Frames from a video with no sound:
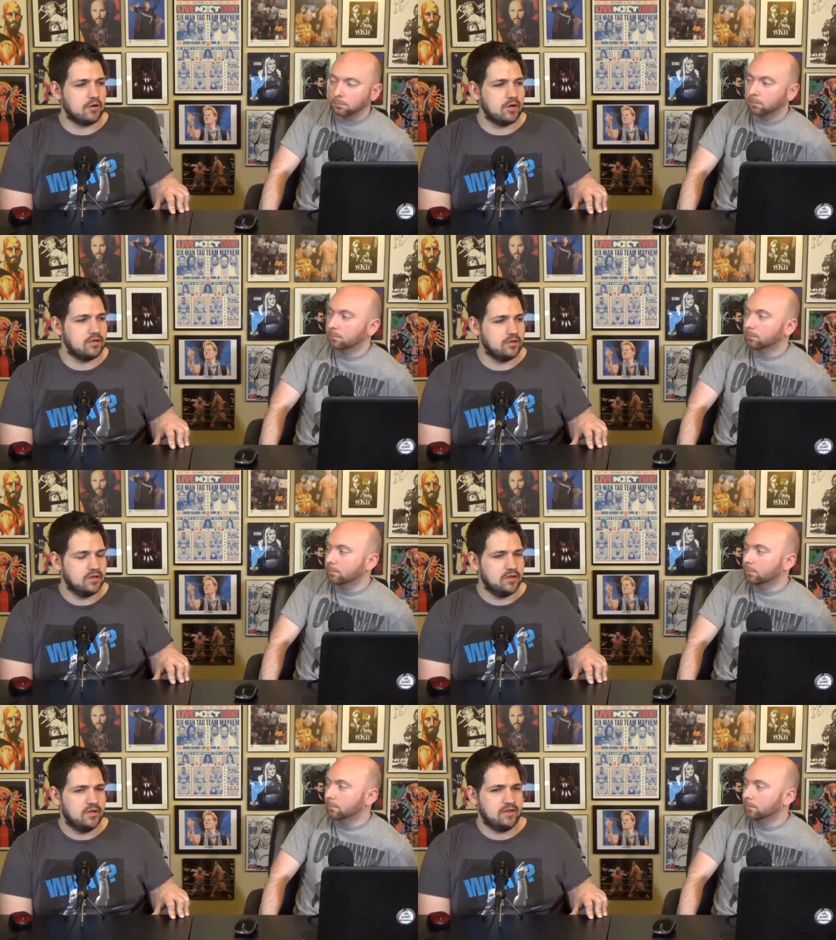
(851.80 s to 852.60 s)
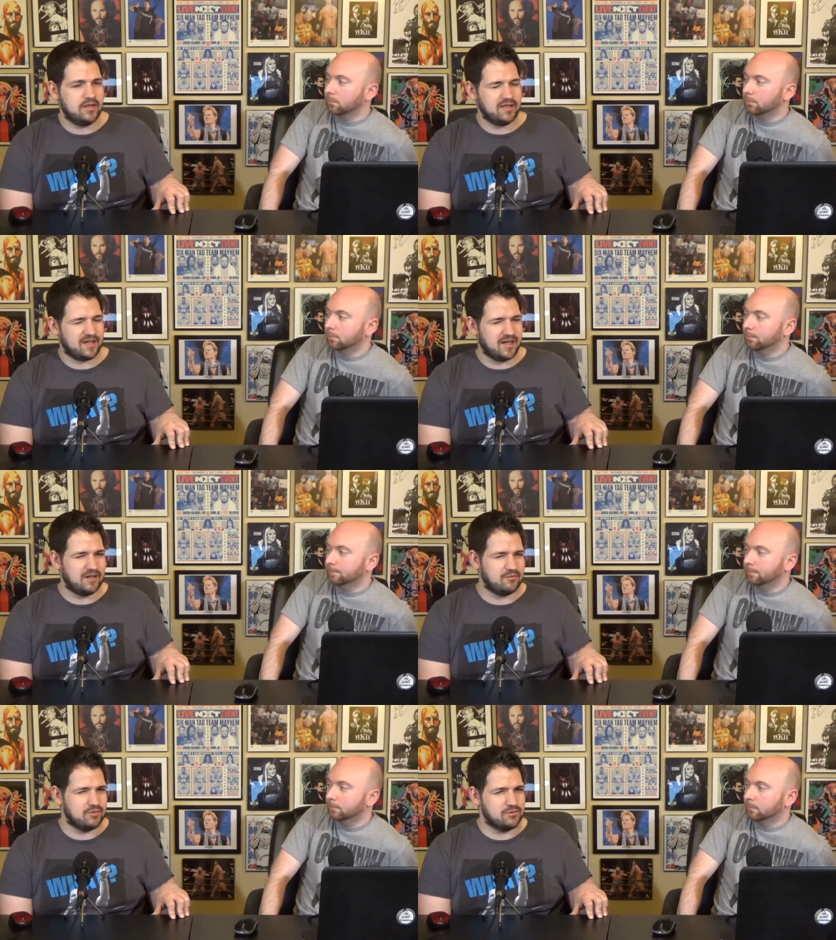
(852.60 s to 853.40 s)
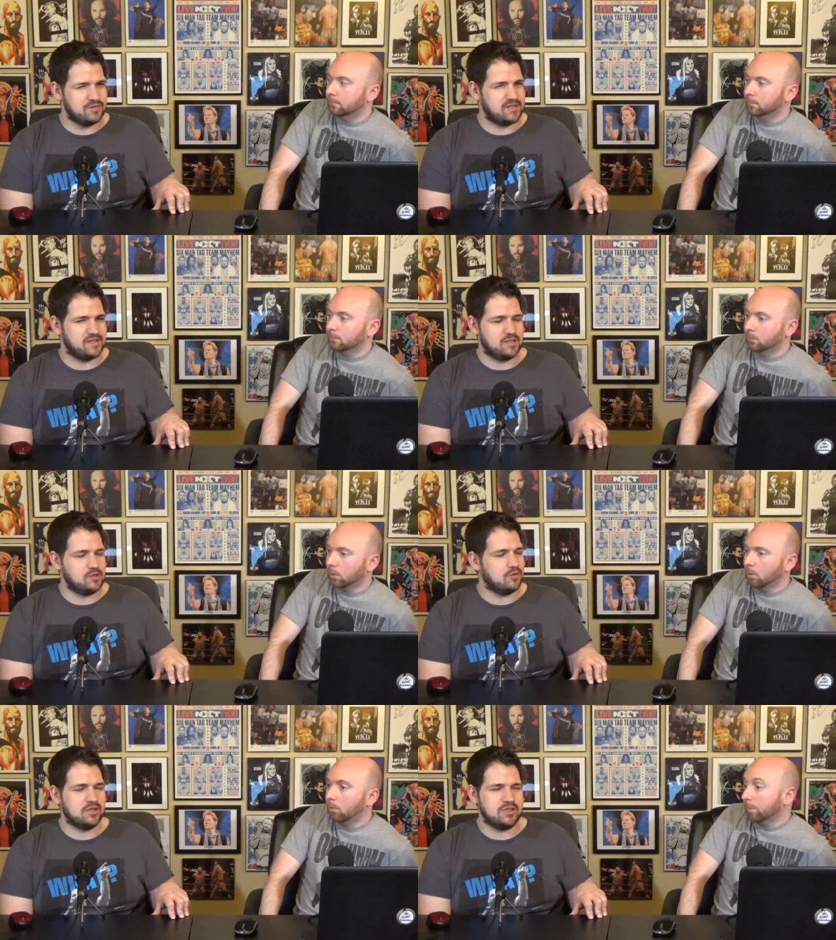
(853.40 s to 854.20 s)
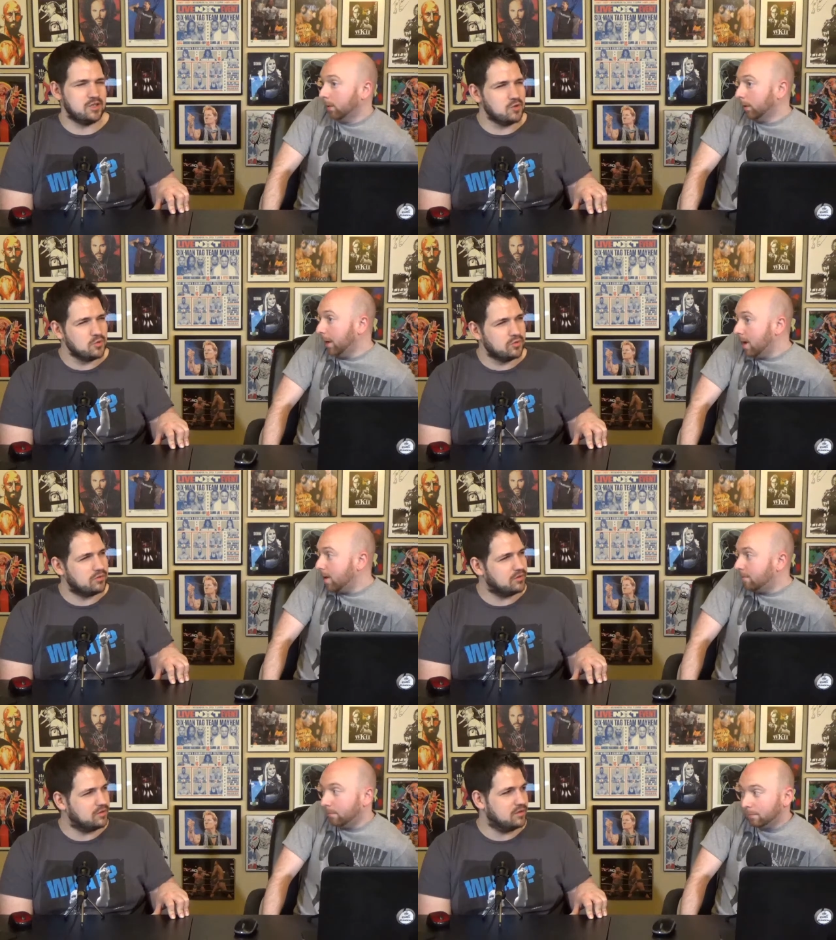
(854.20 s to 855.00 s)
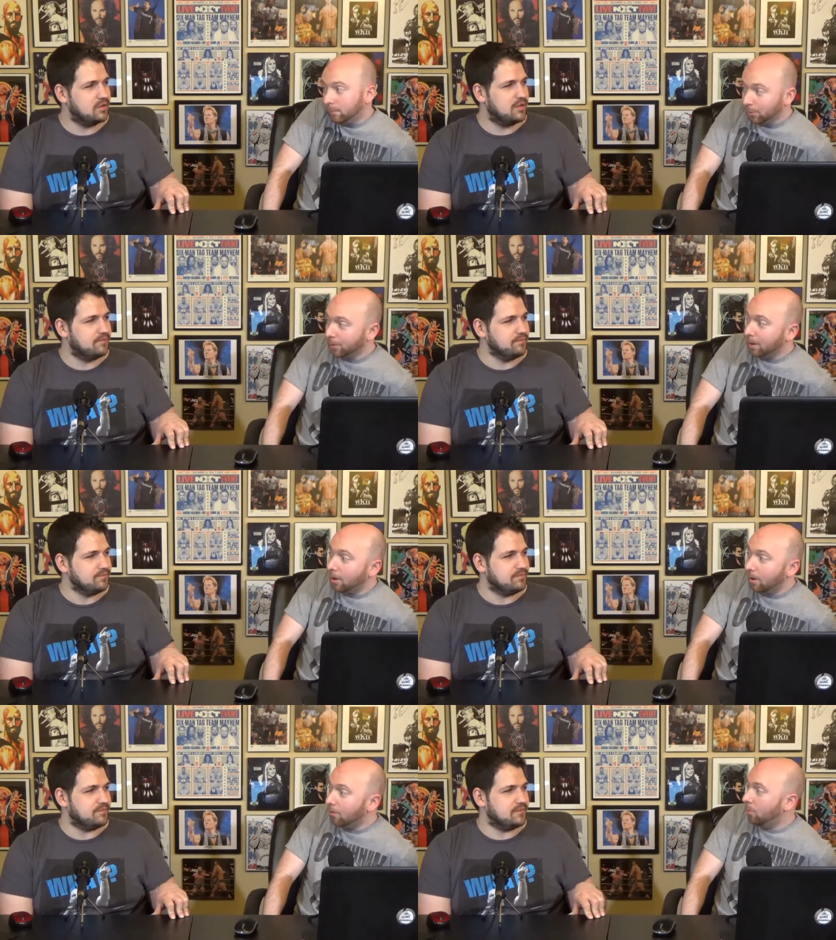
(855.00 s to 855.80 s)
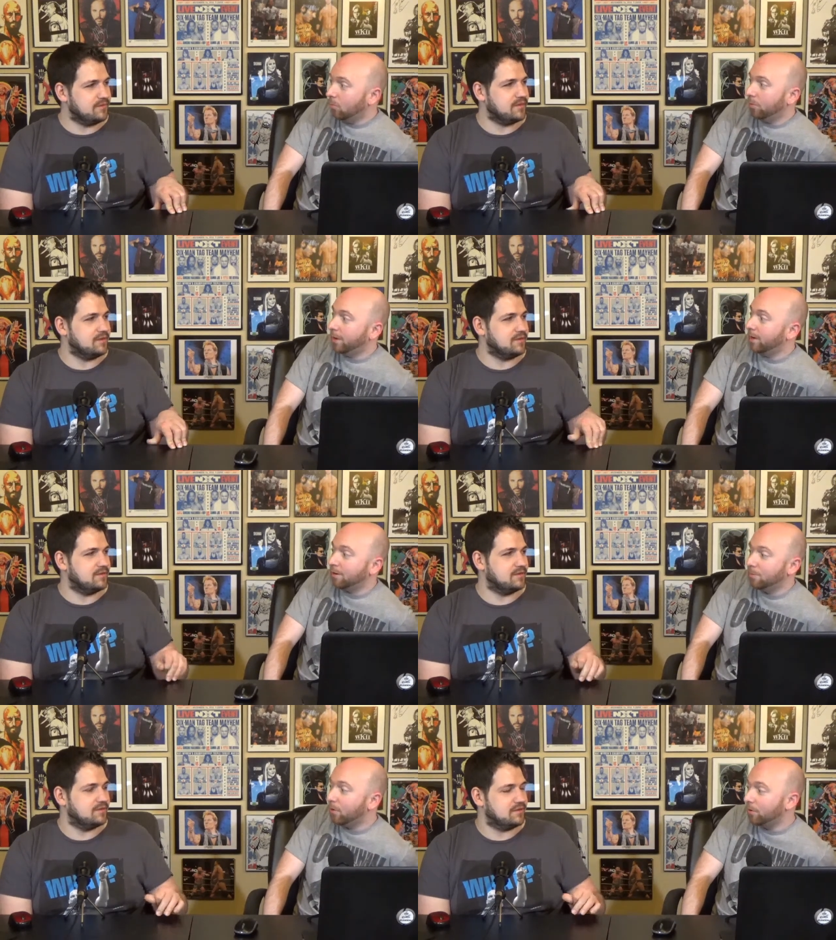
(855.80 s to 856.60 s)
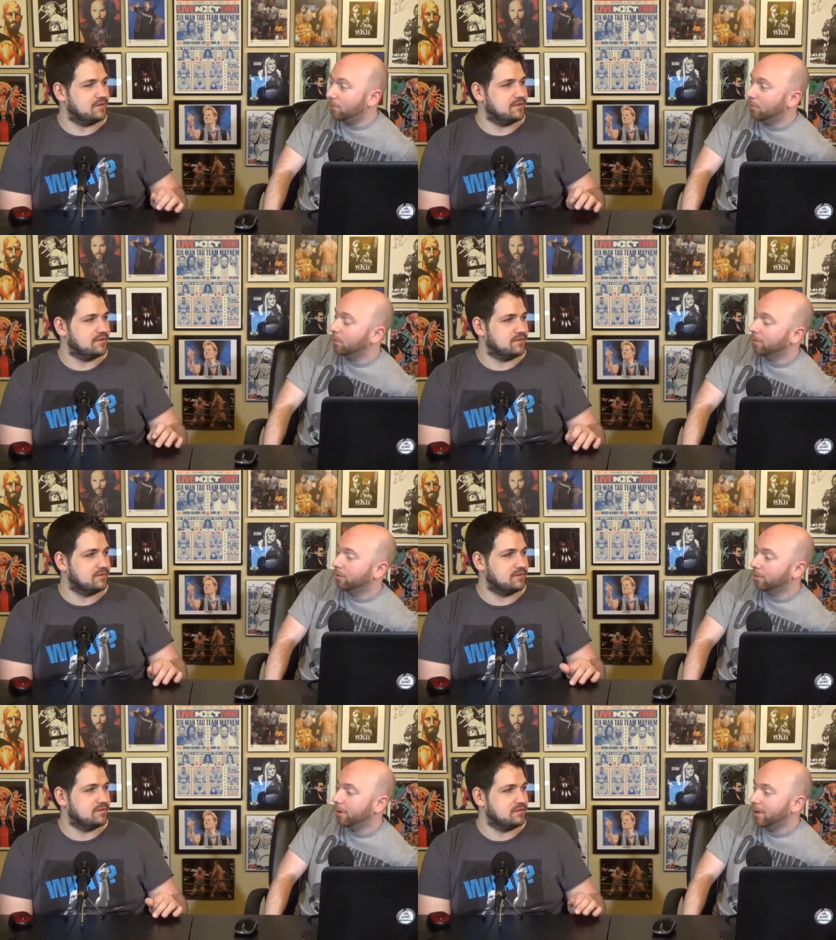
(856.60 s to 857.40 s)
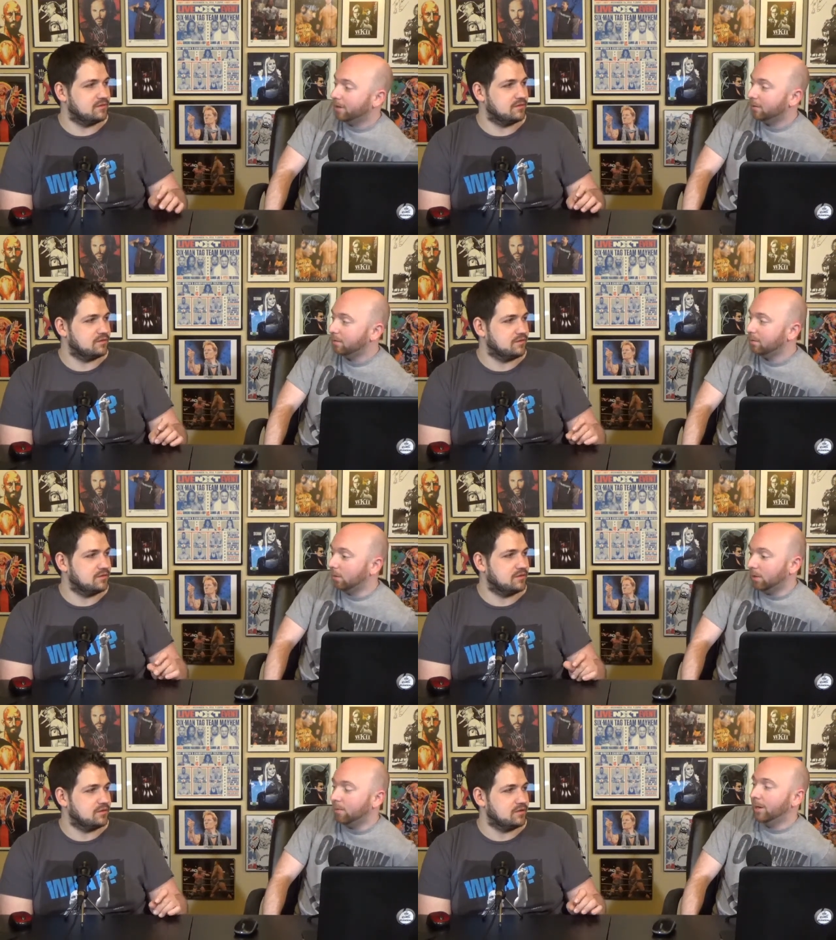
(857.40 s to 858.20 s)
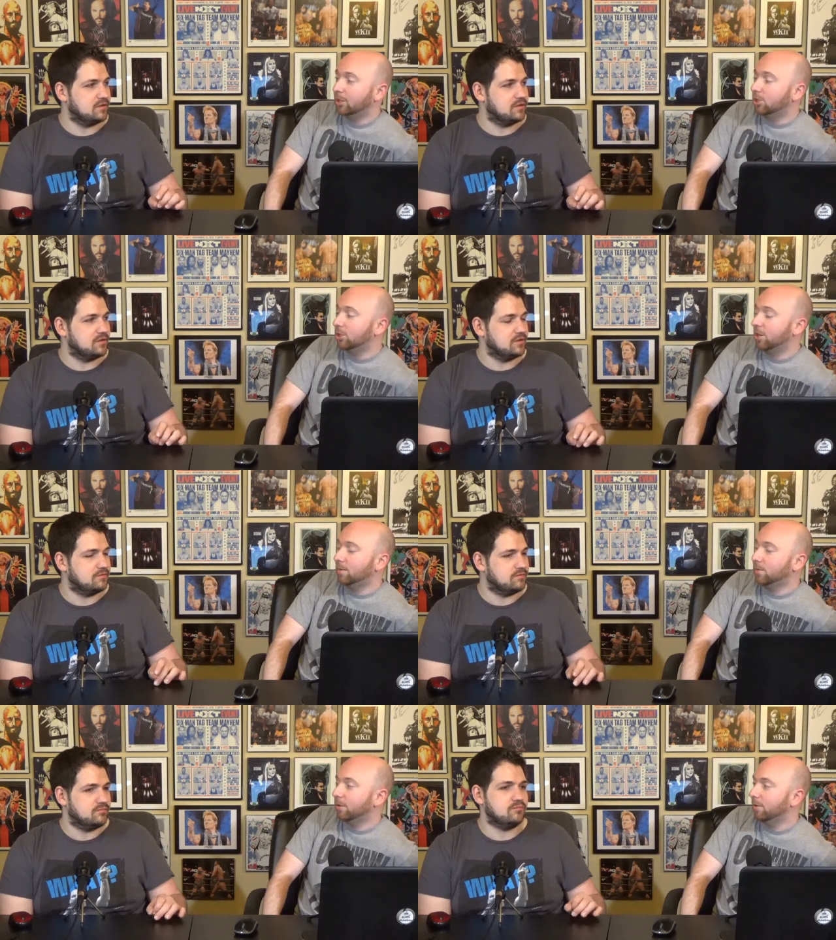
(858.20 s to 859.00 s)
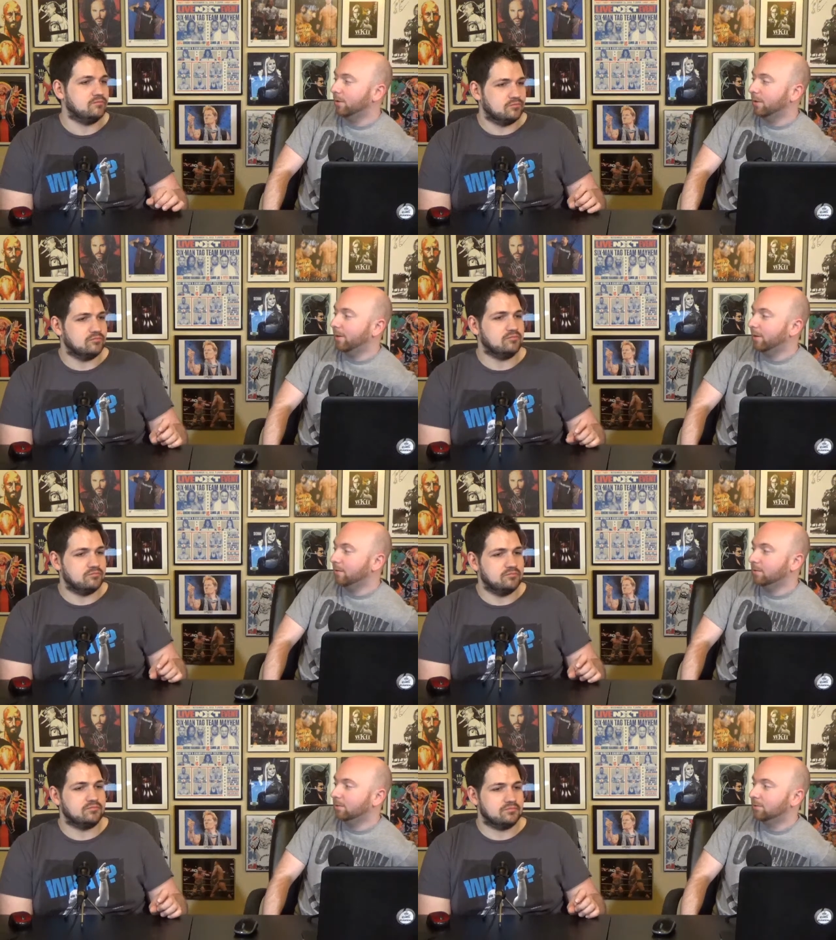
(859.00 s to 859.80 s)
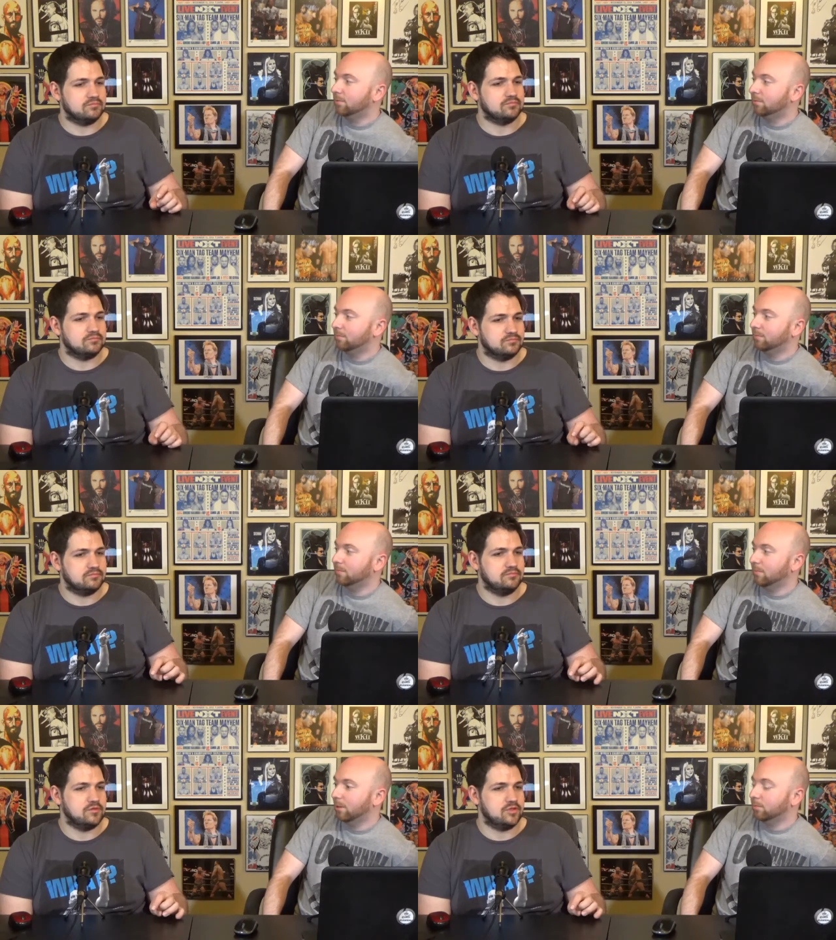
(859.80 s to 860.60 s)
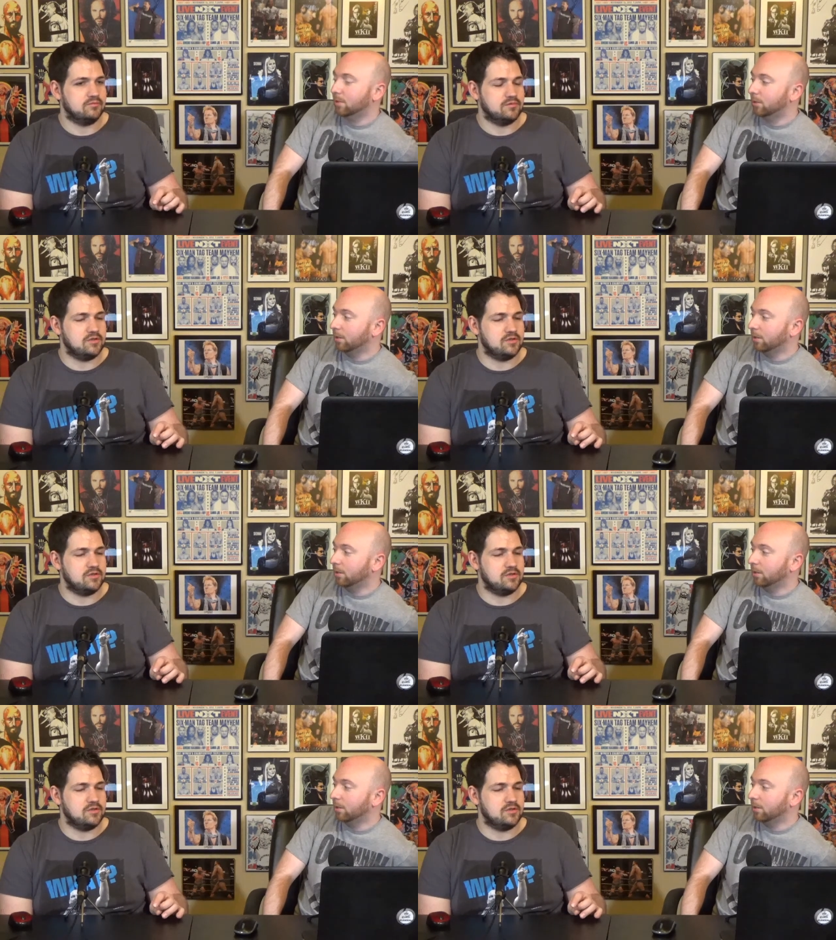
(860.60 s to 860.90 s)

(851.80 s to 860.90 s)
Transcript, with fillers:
Speaker 1: Raw, then that kind of ruins the story well, too. Again,
Speaker 2: there we go. We had an opponent for her at Elimination Chamber, and that was a